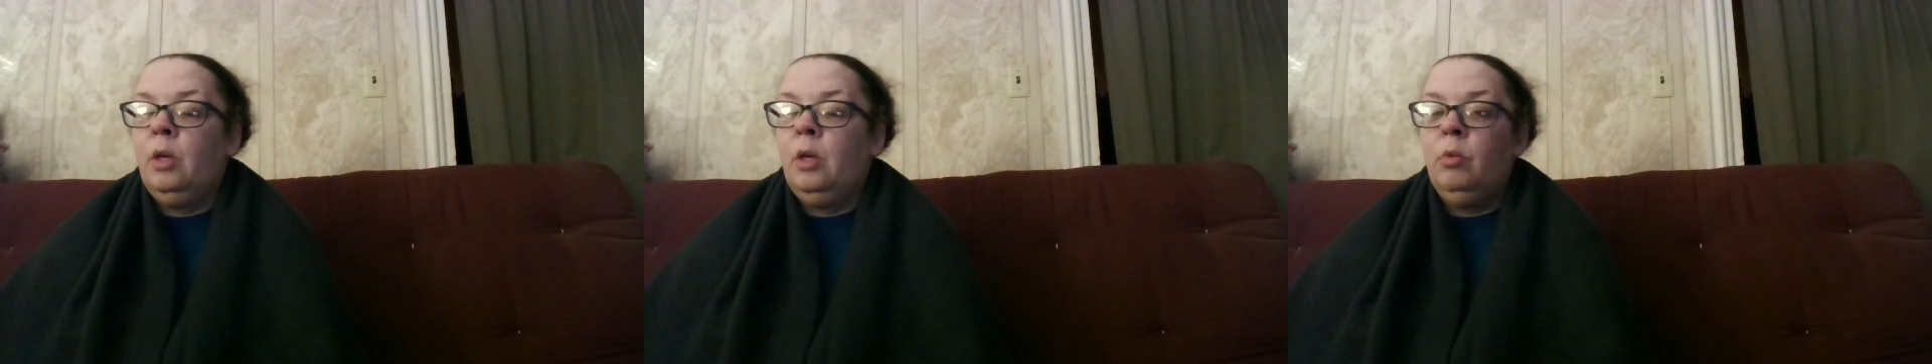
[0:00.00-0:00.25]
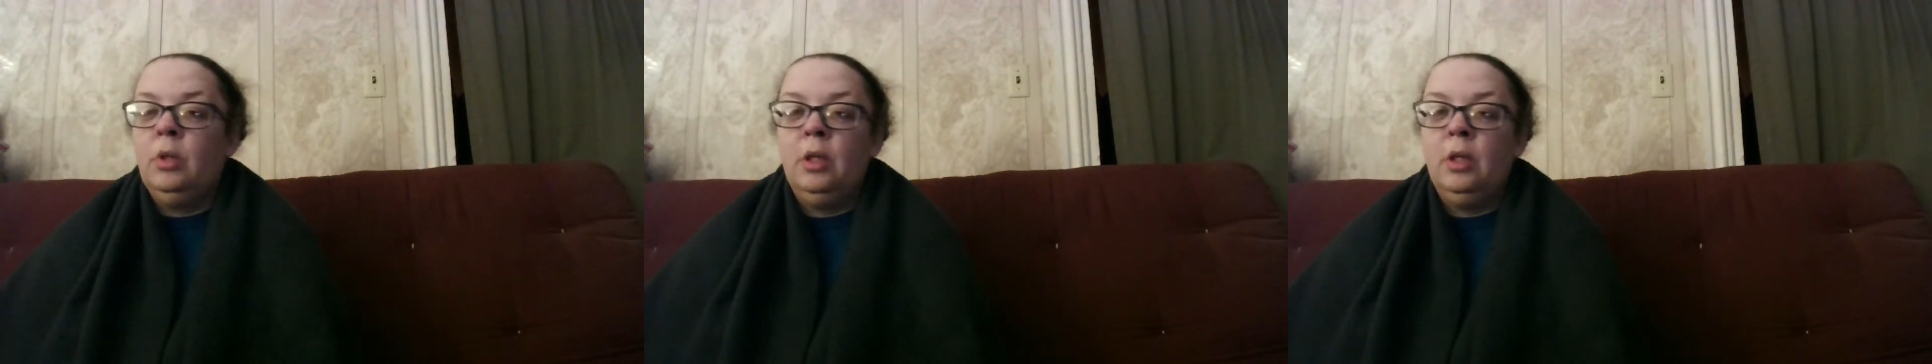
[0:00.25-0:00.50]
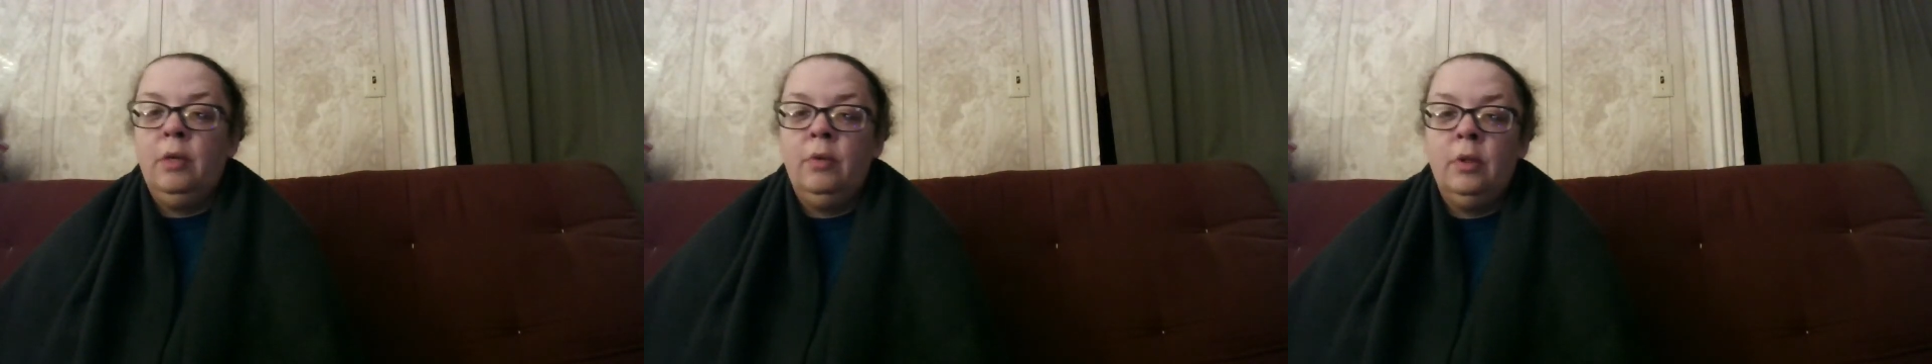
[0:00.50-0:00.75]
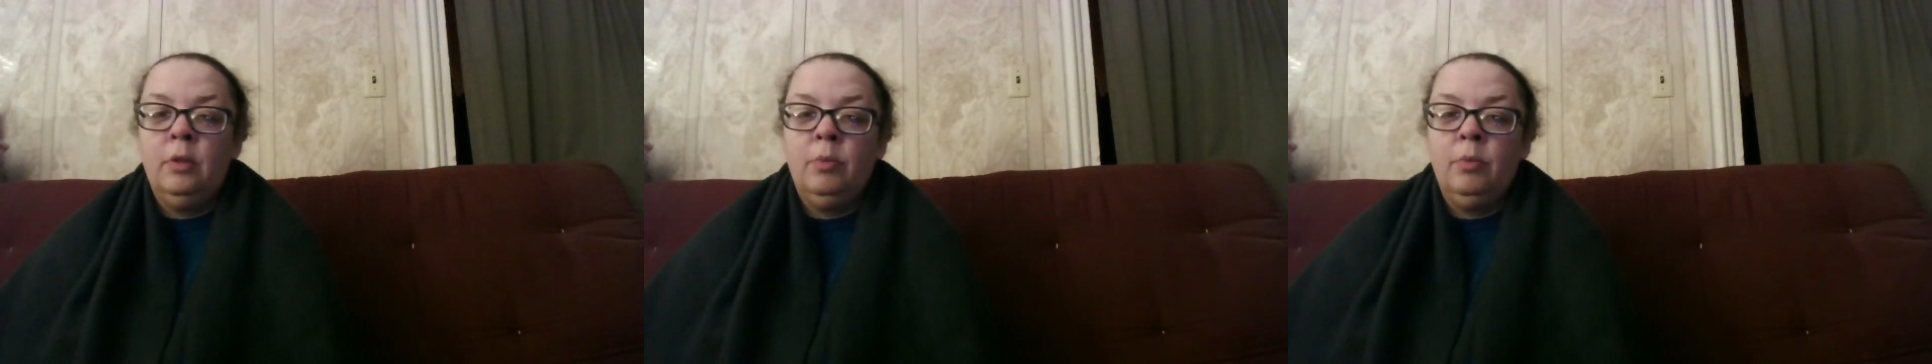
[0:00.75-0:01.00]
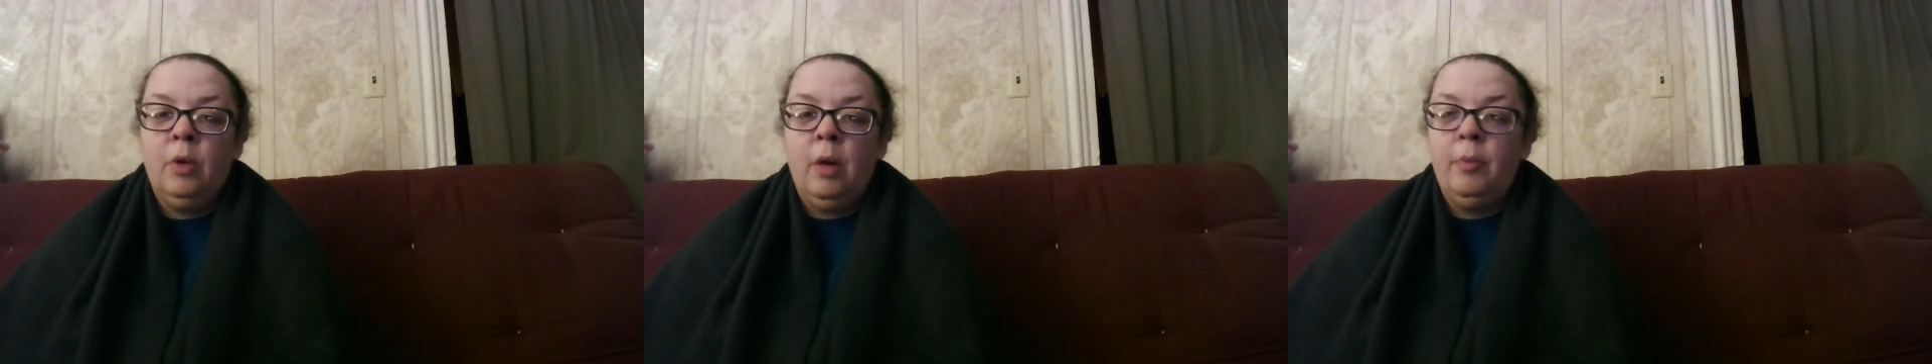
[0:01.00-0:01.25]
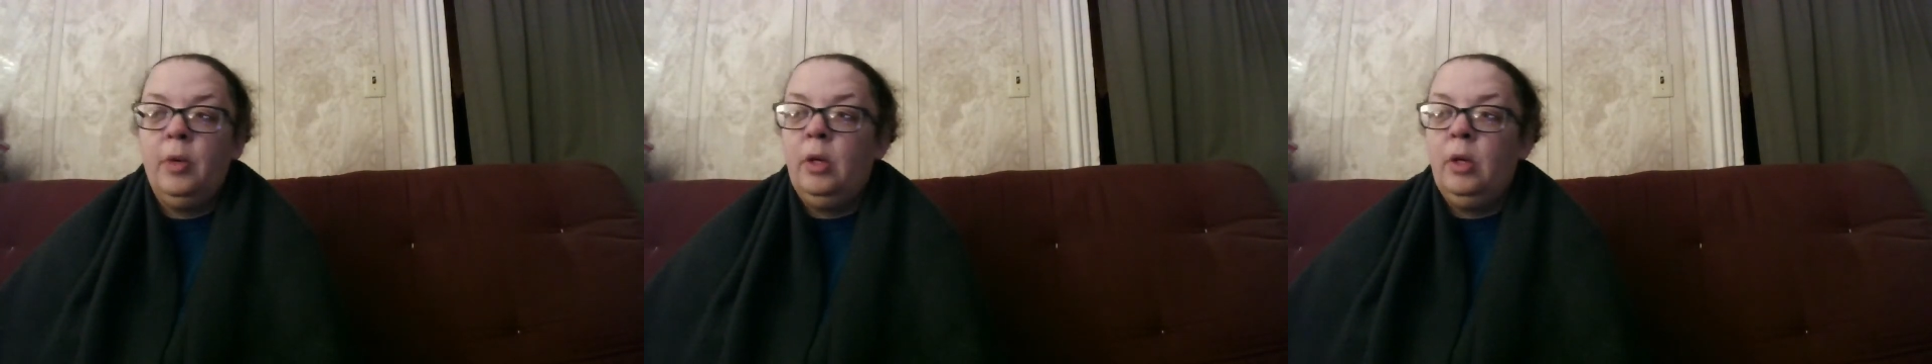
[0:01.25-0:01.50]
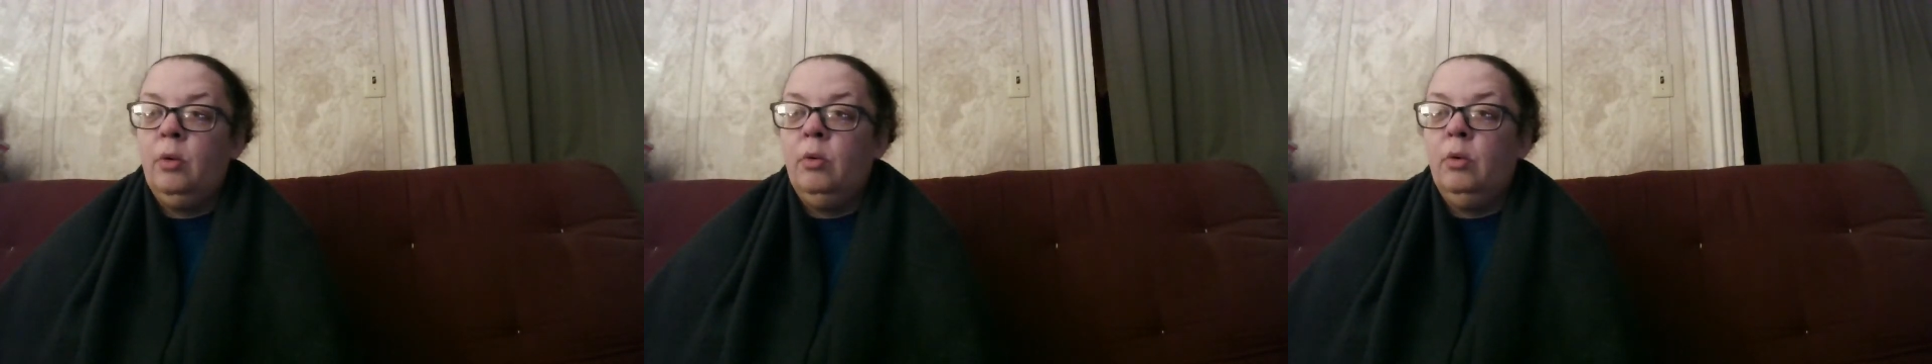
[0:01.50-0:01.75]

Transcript: He was given this property